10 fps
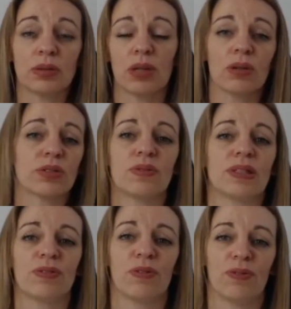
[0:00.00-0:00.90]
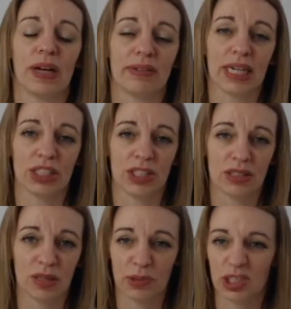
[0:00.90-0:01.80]
So lots of different
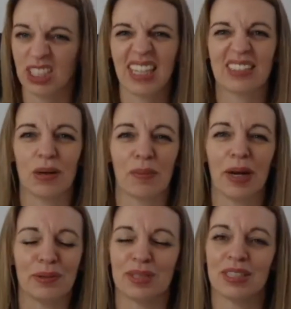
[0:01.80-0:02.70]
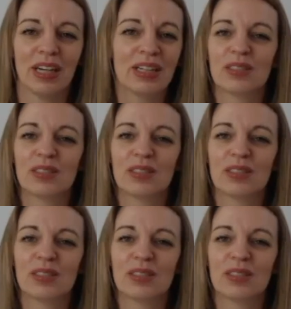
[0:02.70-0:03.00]
variations of the project, as are most.